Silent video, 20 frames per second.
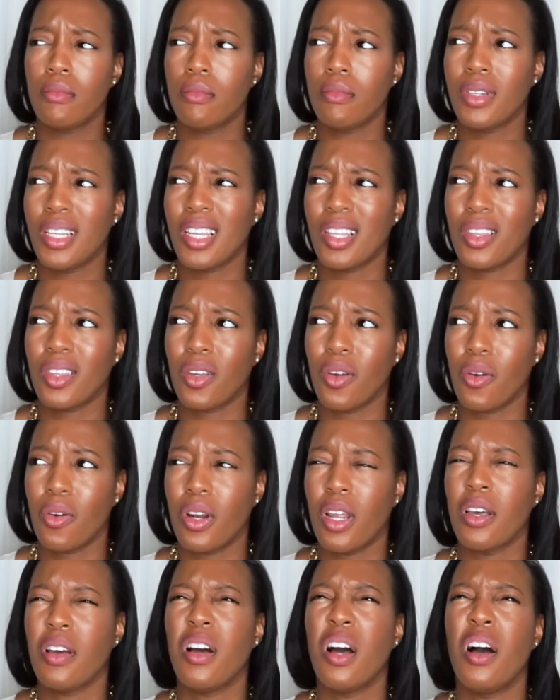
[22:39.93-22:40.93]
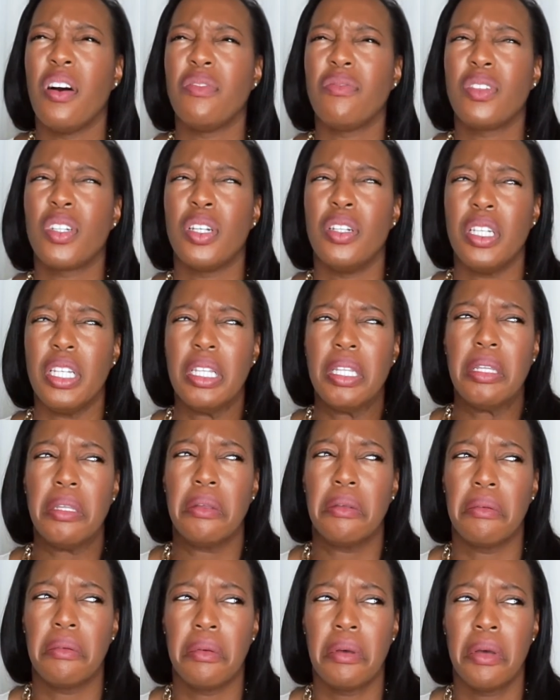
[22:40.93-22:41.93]
Not a third, an umpteenth
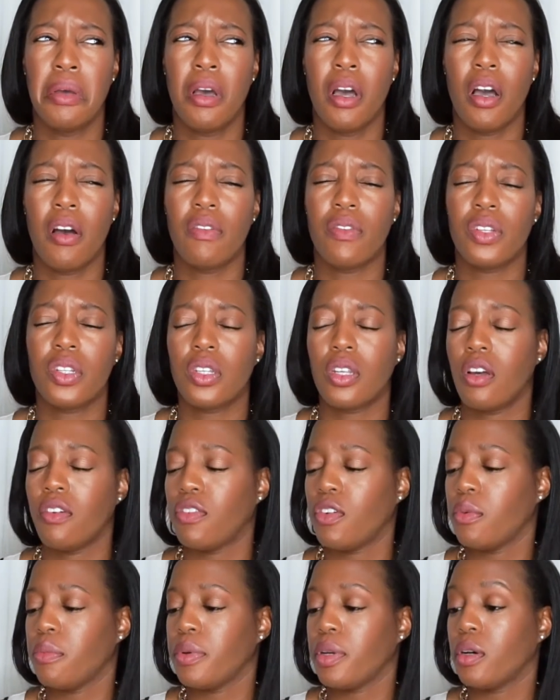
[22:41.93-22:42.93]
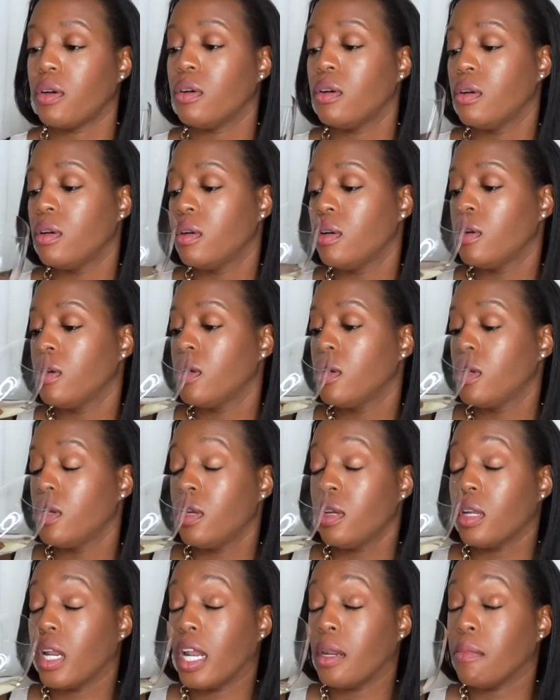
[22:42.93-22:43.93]
of a cell phone bill.
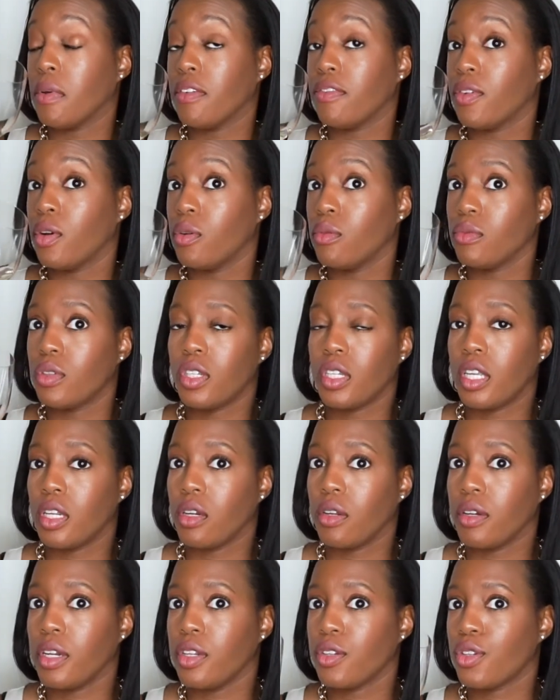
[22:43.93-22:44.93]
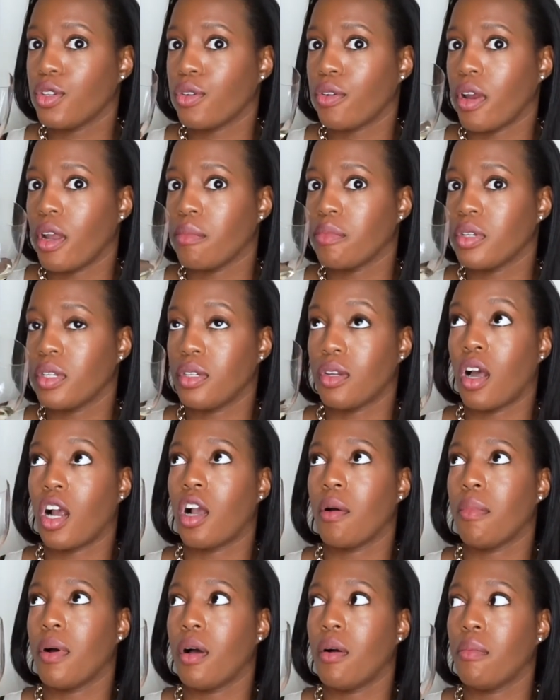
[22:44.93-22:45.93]
I need my phone to get on Instagram to talk
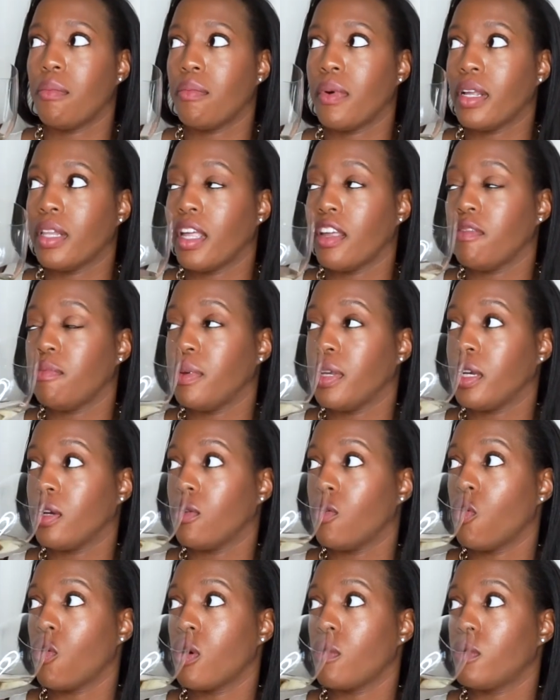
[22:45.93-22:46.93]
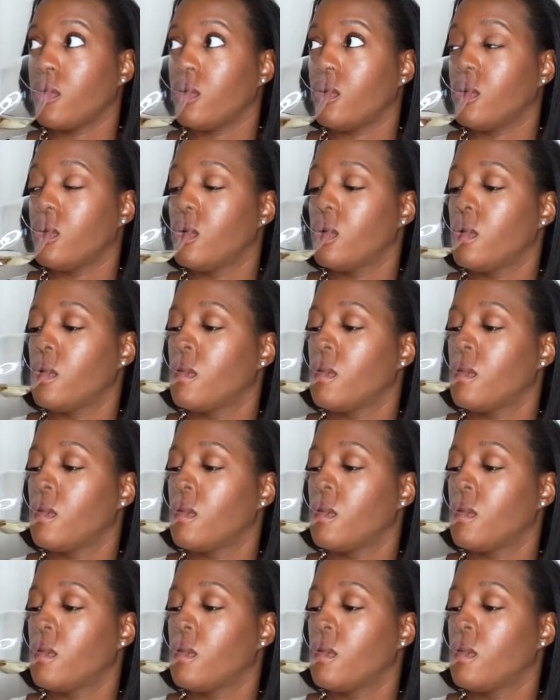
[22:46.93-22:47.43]
about my life being horrible.